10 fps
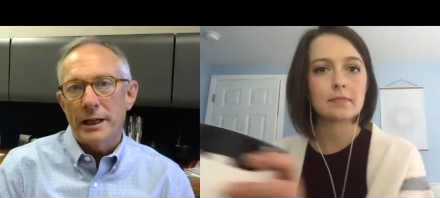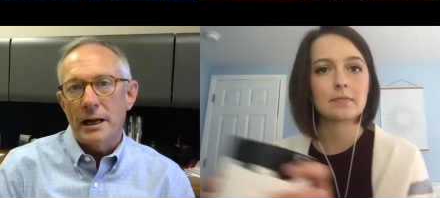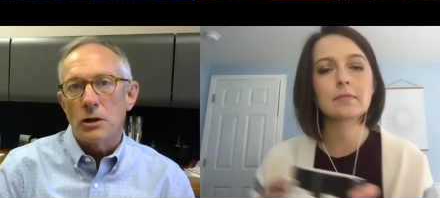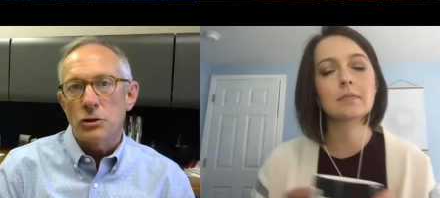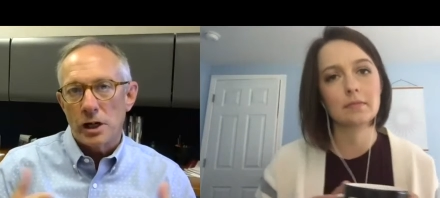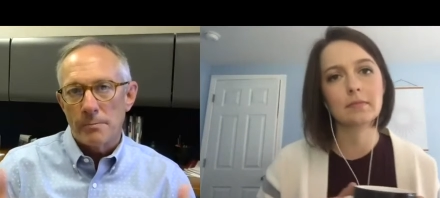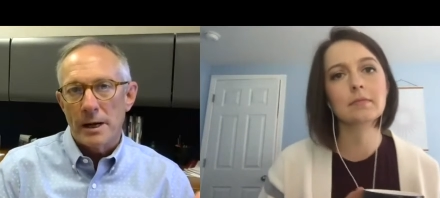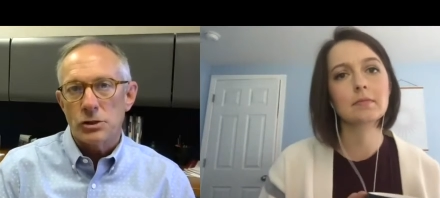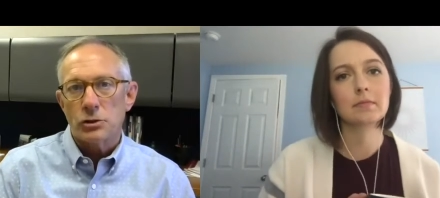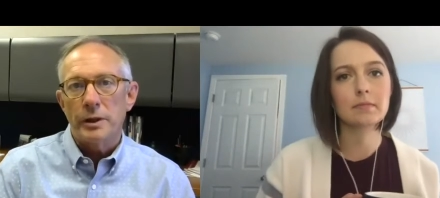Speaker 1: and I'll share my
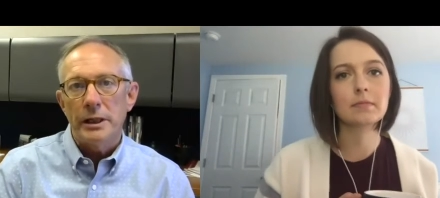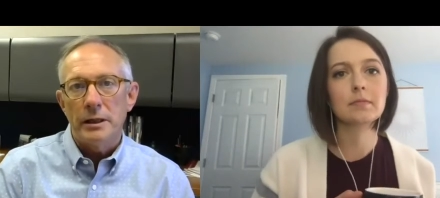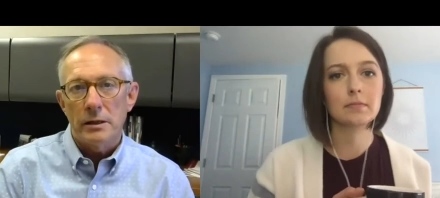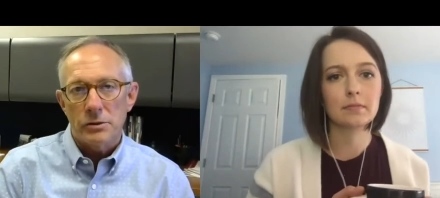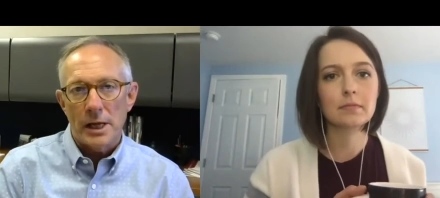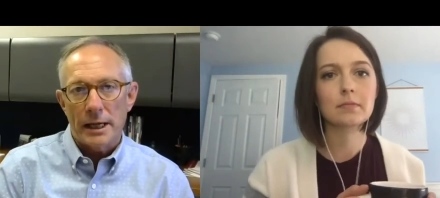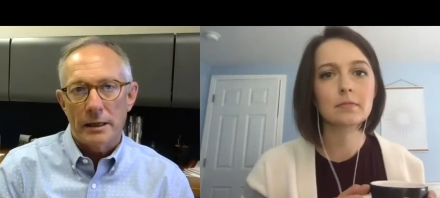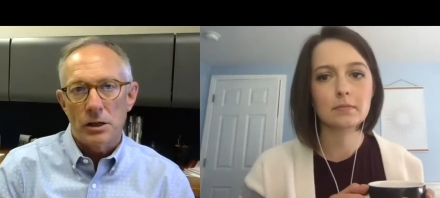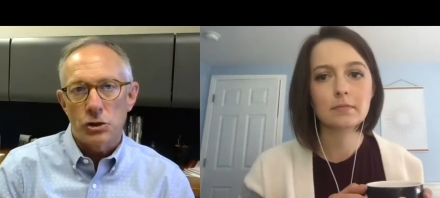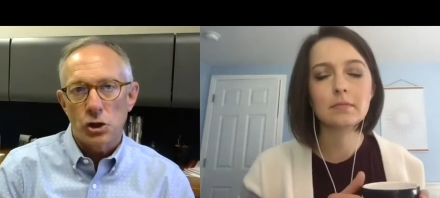screen in a second
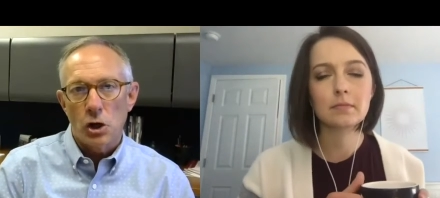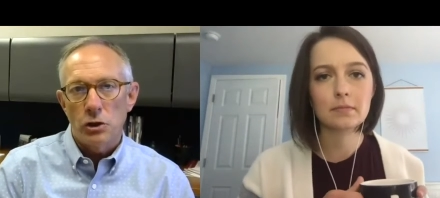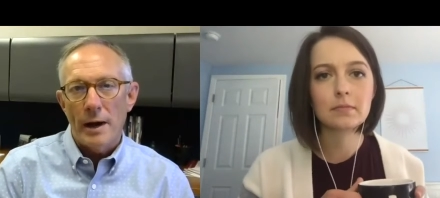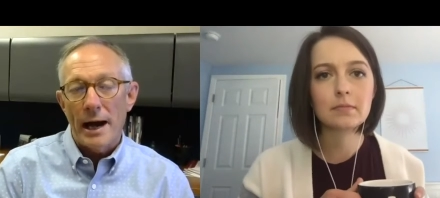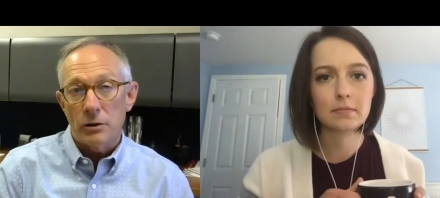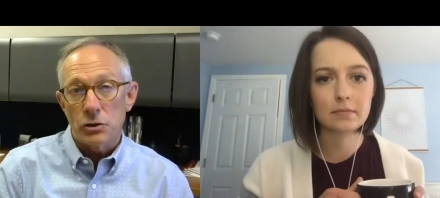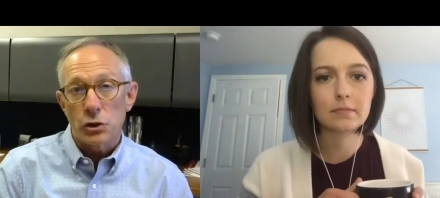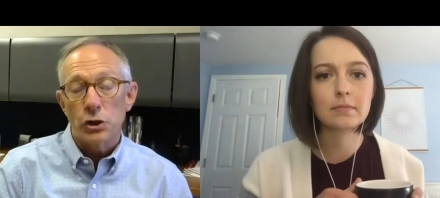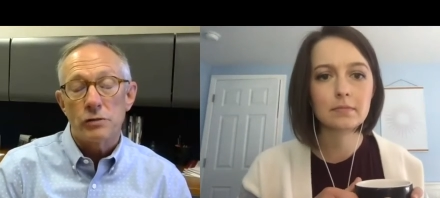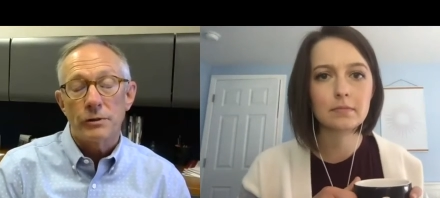and show you how to
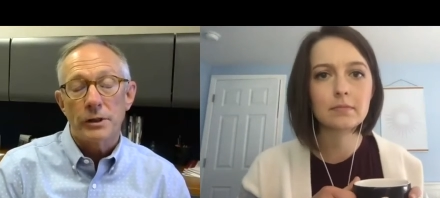search for